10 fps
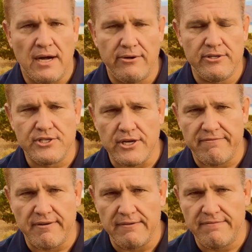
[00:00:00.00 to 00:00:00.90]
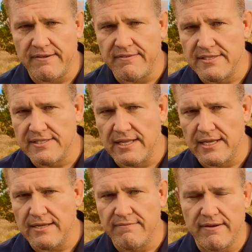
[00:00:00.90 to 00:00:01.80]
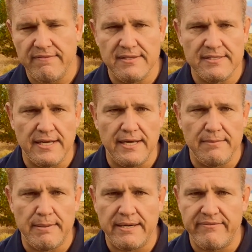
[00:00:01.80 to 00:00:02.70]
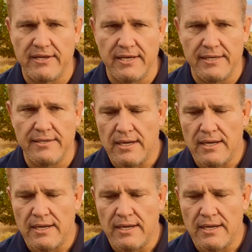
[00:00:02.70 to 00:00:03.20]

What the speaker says: I always try to find 5 things I like and 5 things I hate about every gun.